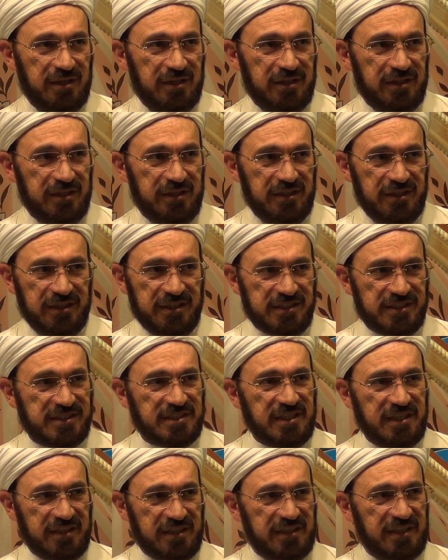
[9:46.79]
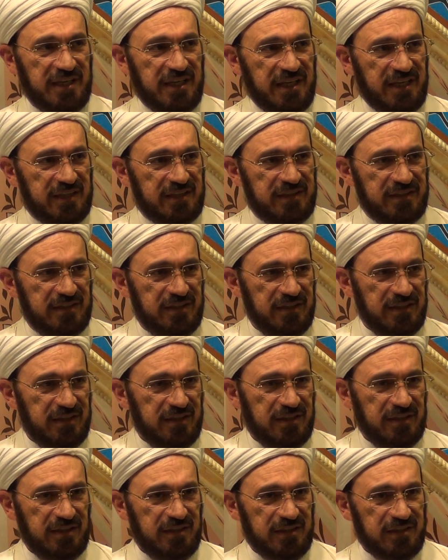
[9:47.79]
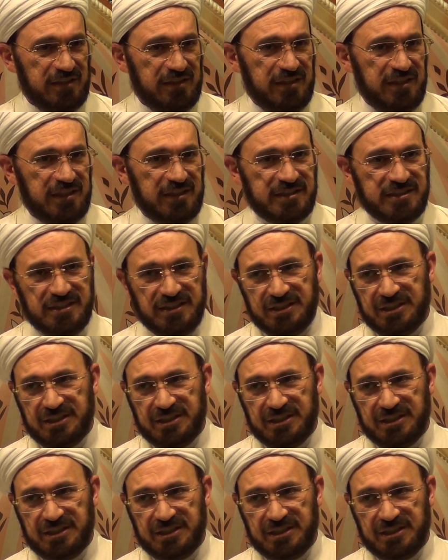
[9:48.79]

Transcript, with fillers: he, he said that this